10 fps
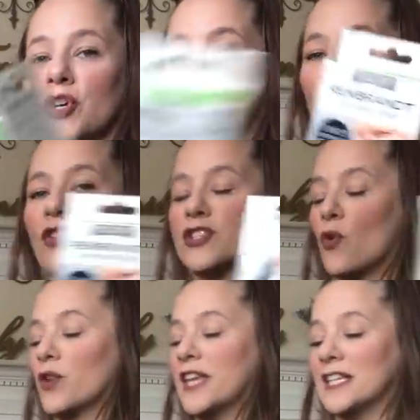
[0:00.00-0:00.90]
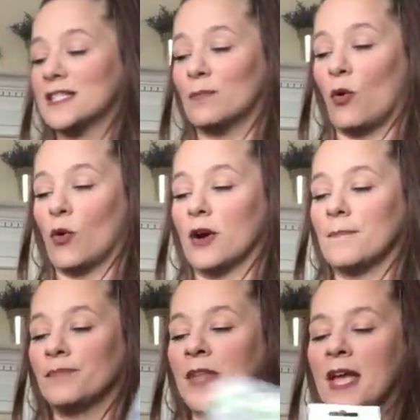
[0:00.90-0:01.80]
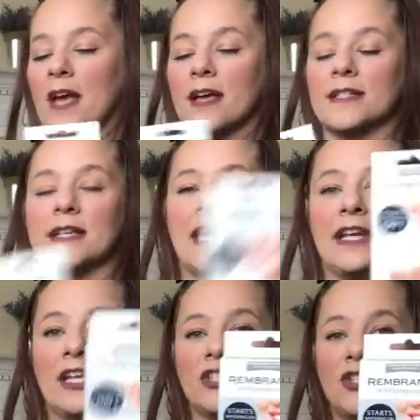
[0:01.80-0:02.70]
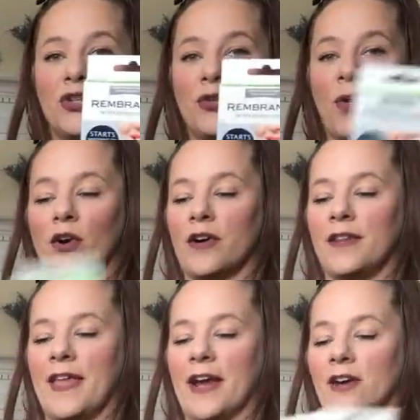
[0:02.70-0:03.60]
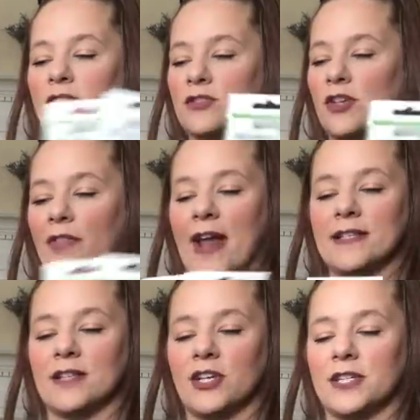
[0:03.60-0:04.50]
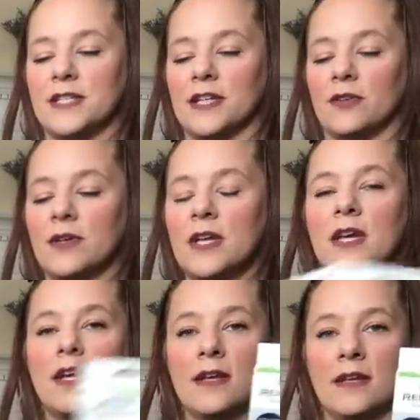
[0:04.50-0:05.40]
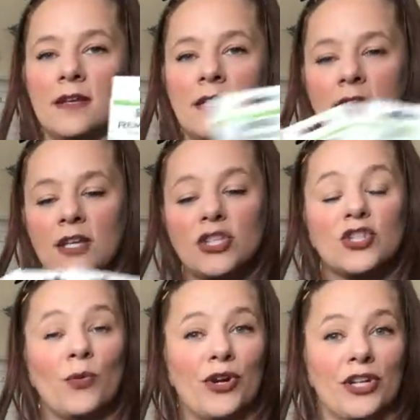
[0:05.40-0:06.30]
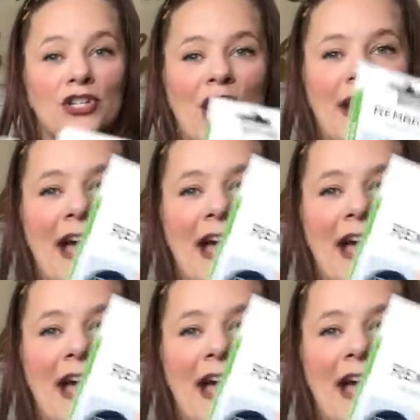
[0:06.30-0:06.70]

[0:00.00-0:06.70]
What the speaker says: your girl is going to get some more, because again, 2 are in there. So that is a good deal. So we're gonna try